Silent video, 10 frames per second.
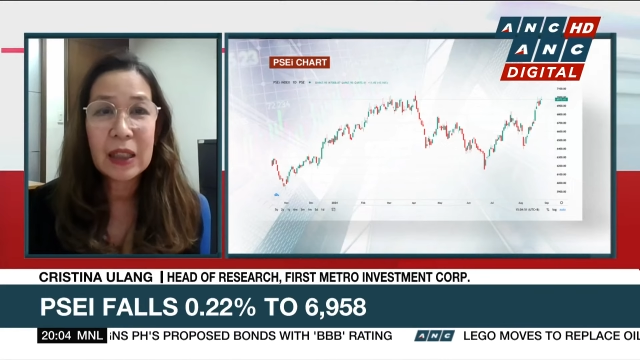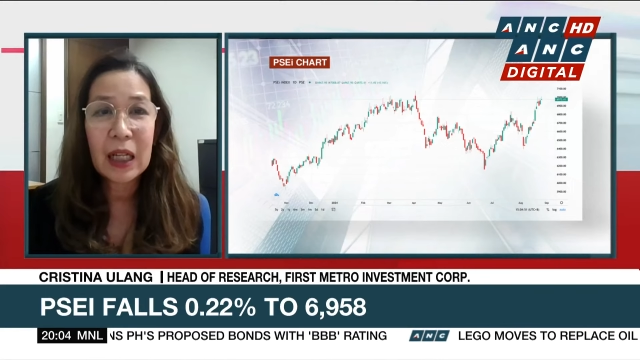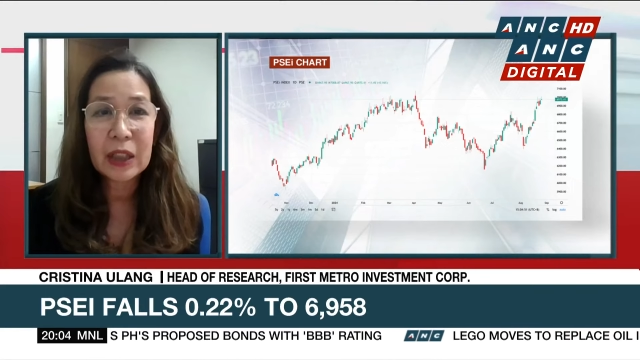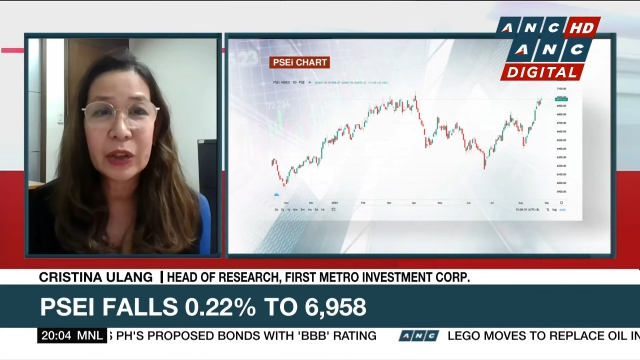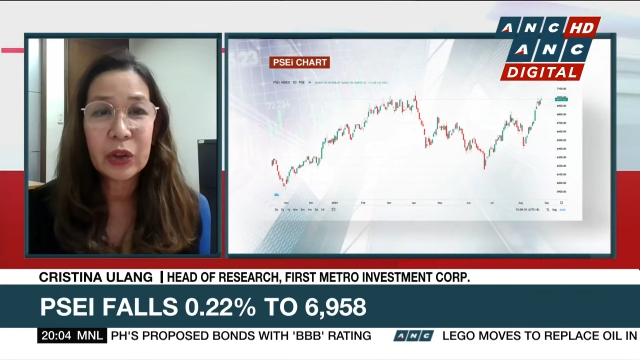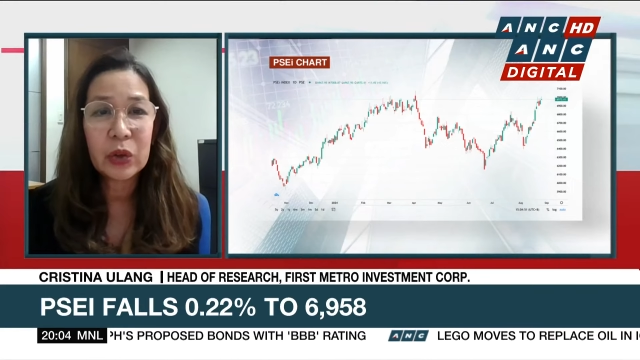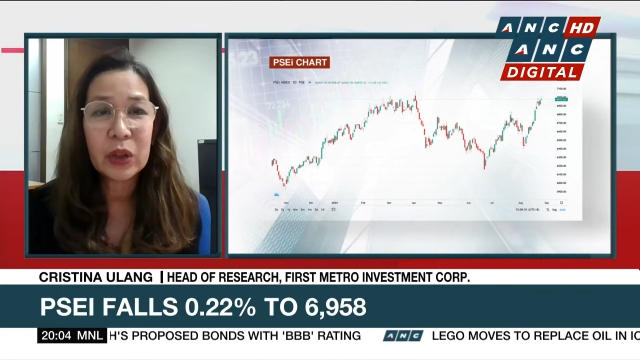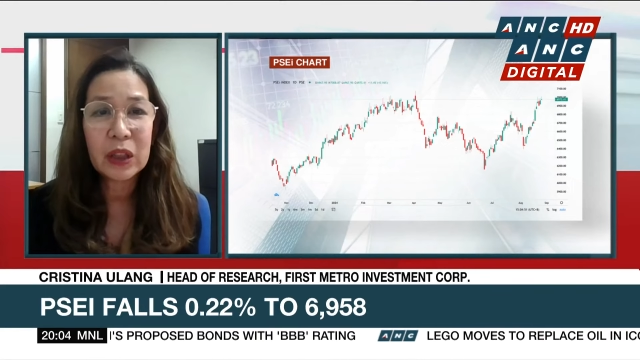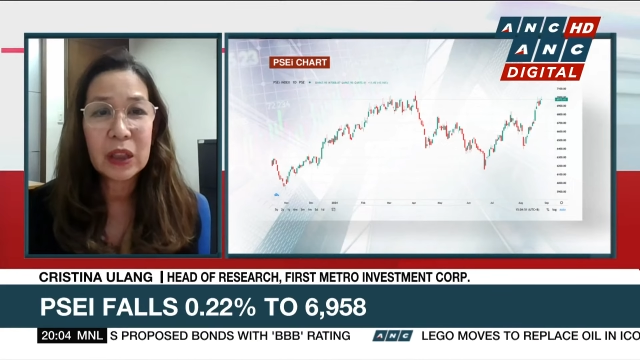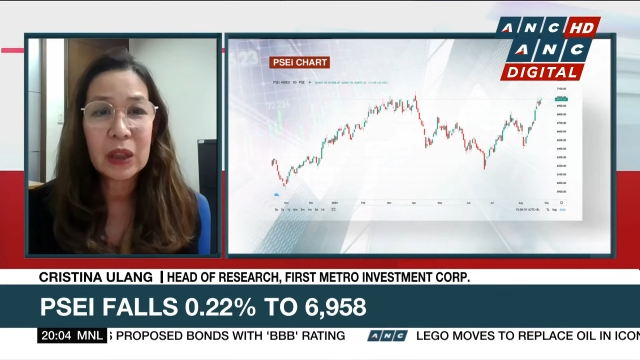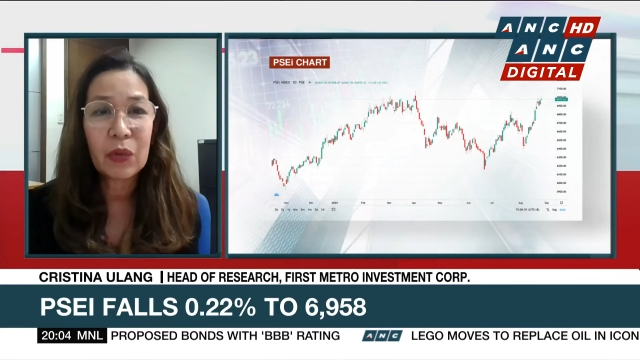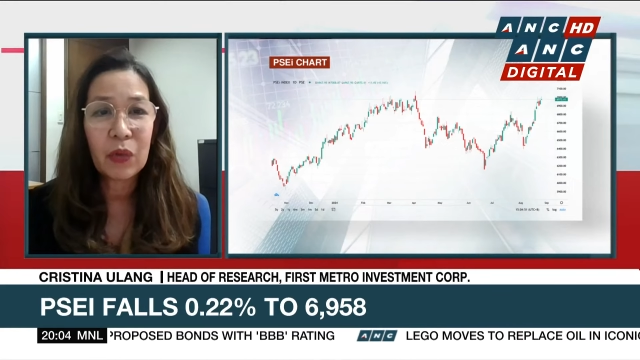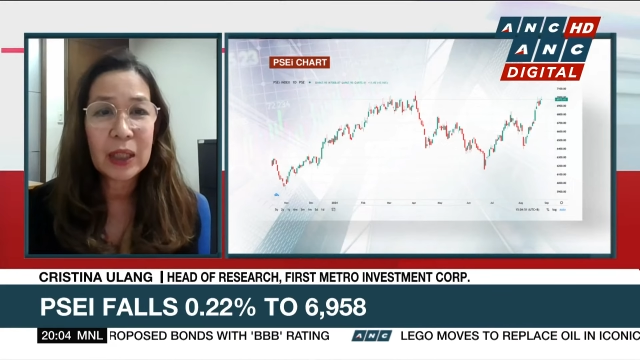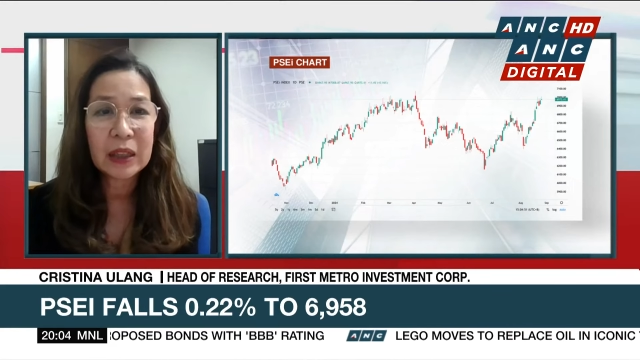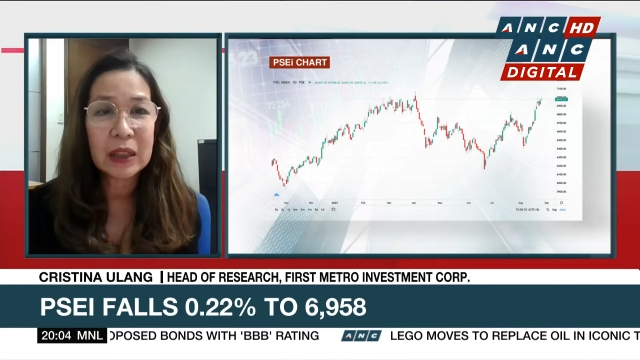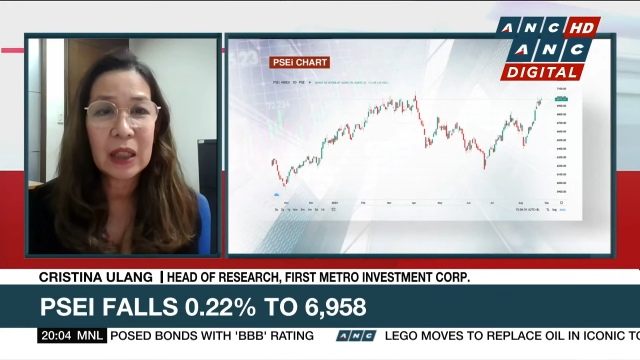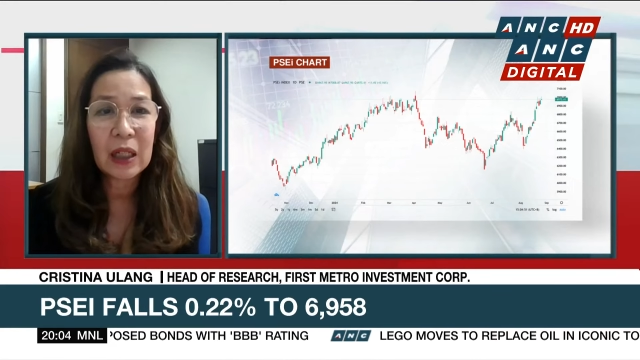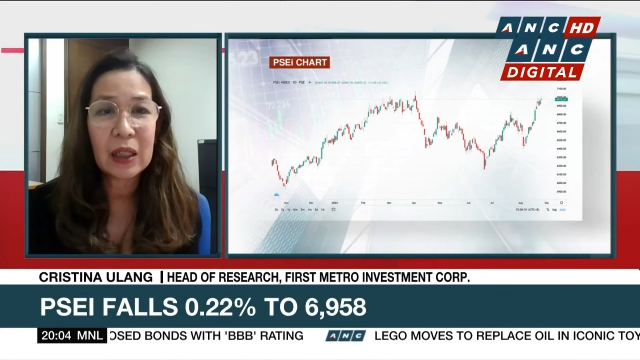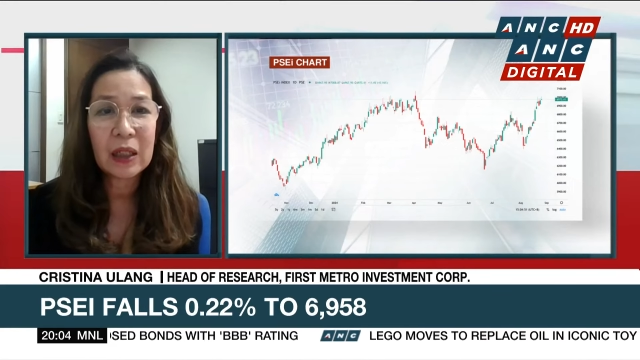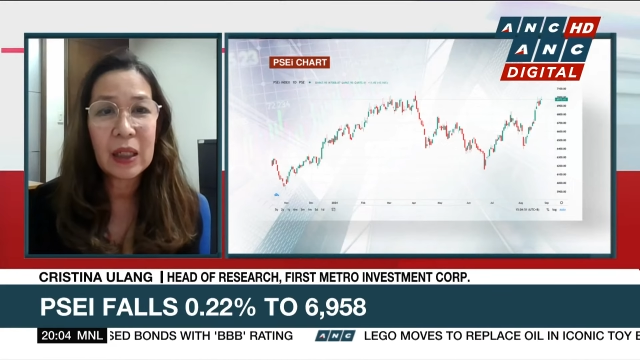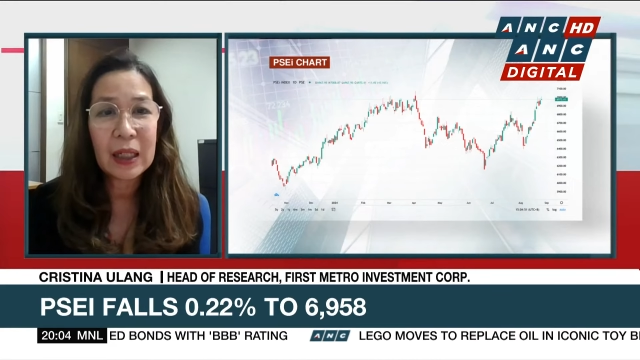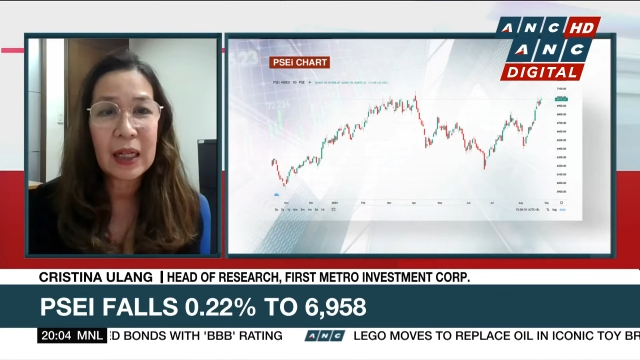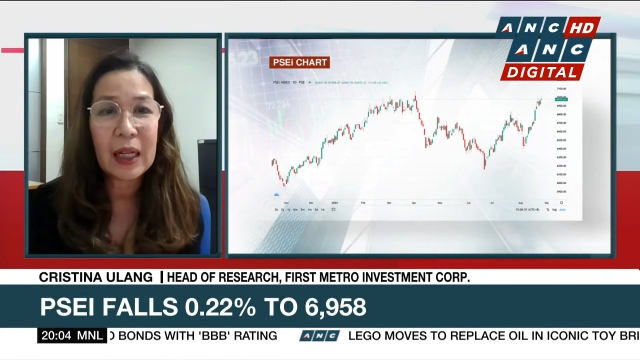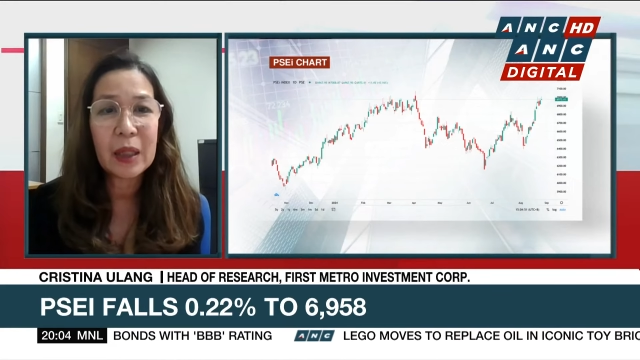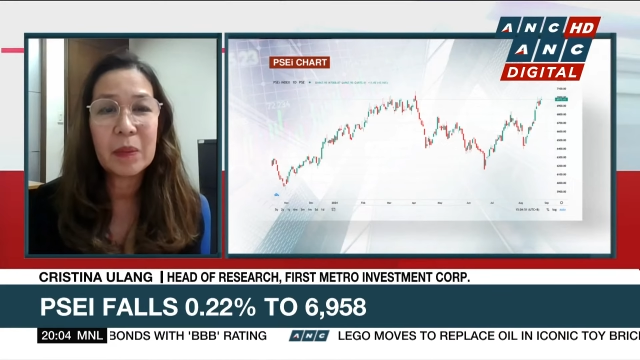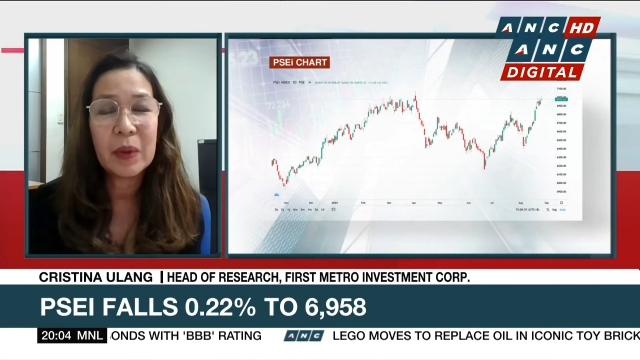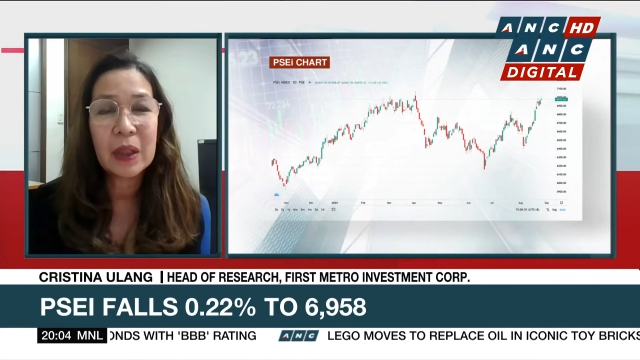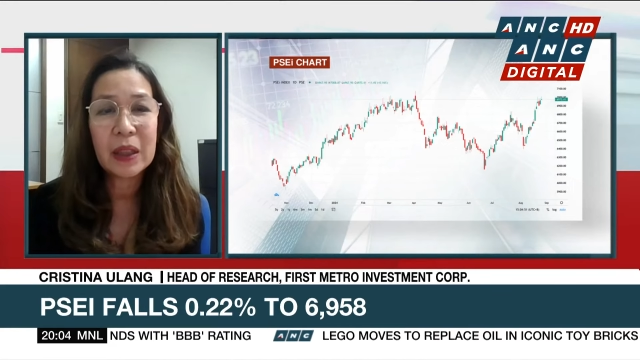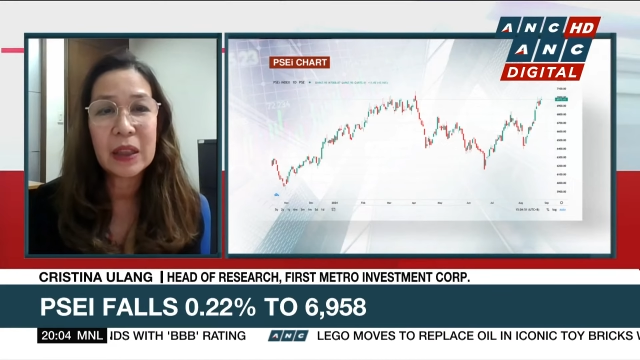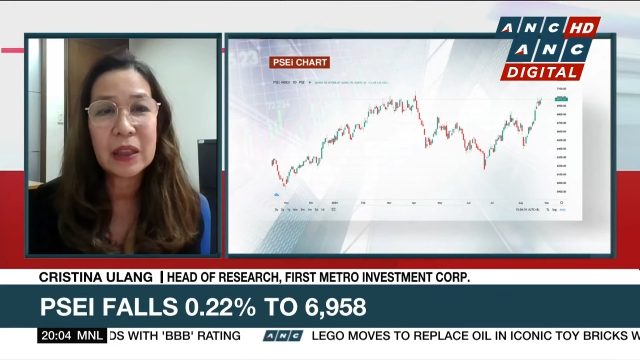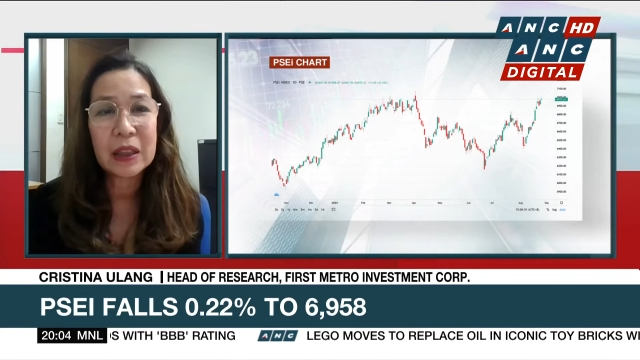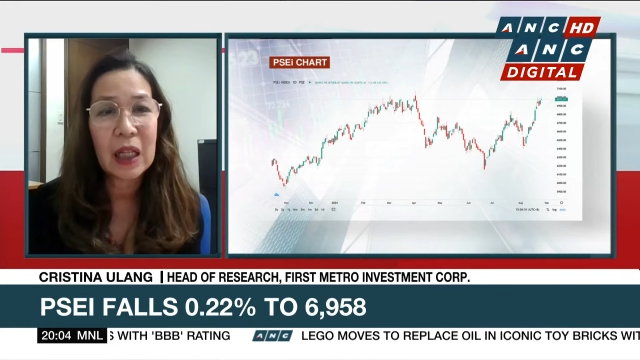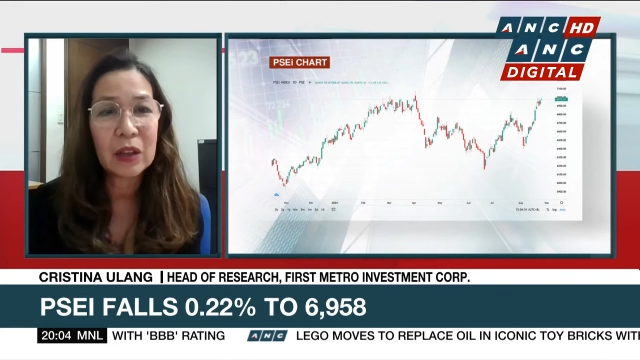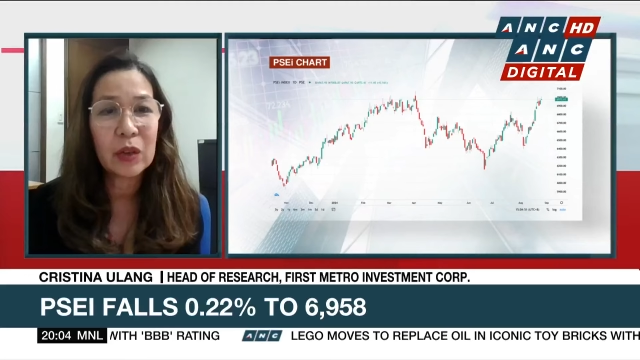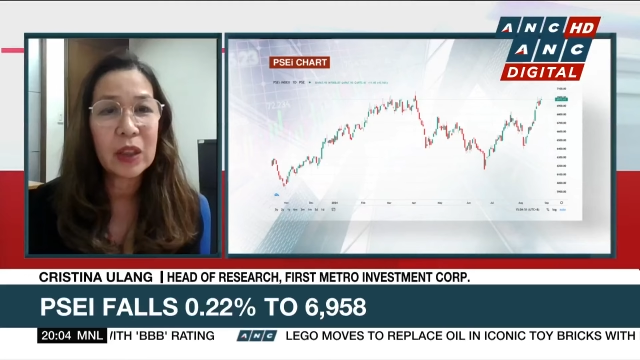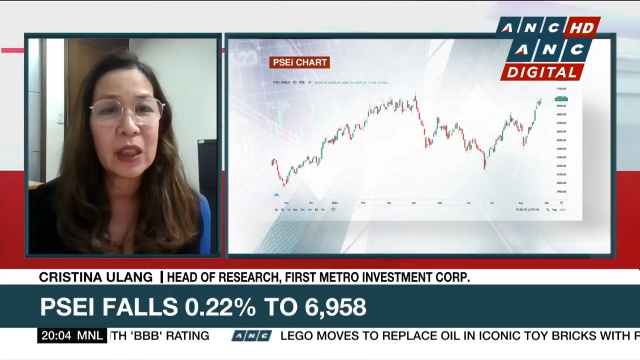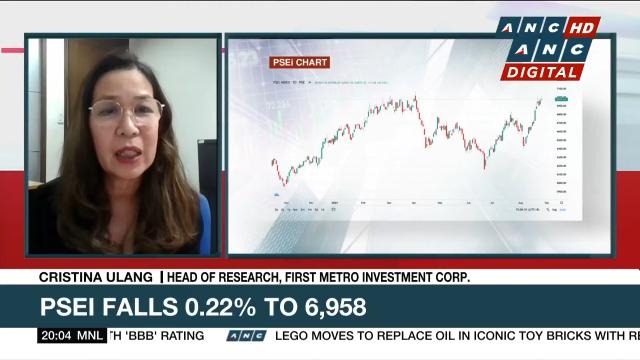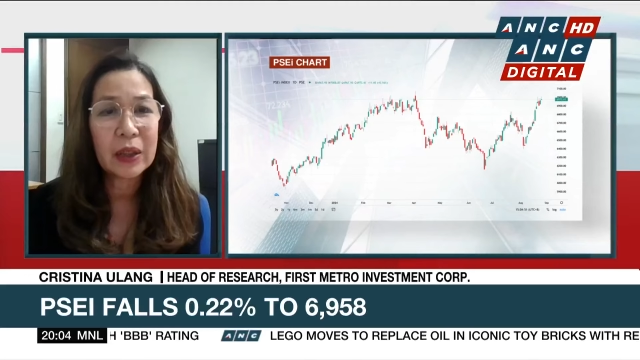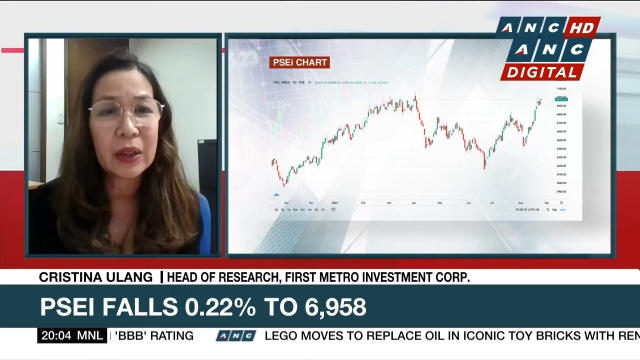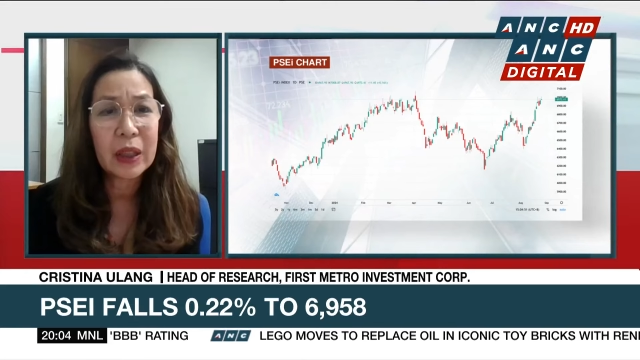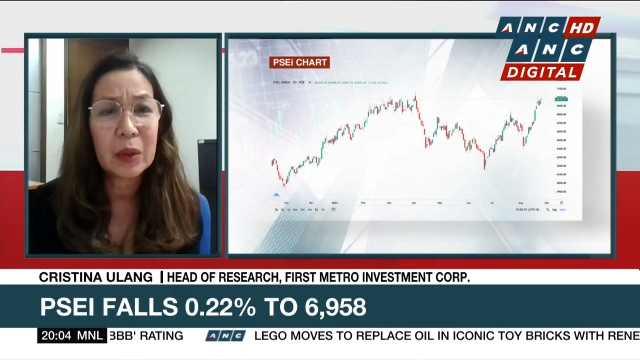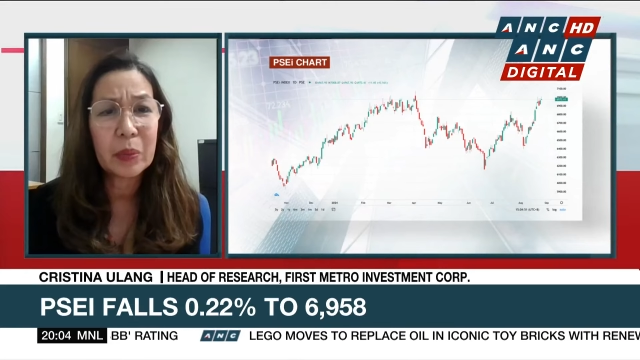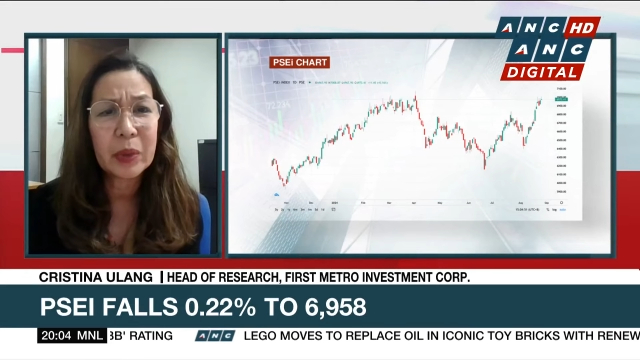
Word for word: last June, and it's a fast uh, climb, and it's actually like 13%